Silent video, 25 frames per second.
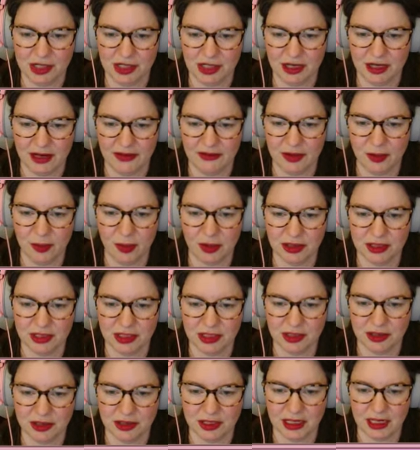and if you want to
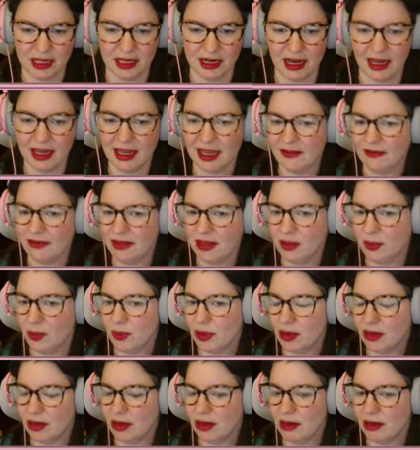study, like if you
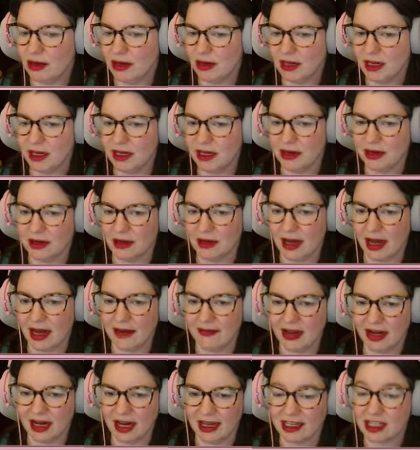were, you know,
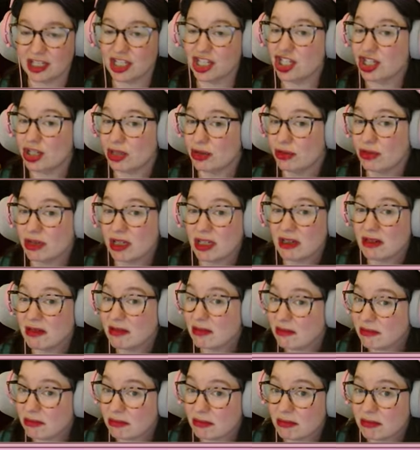having like a student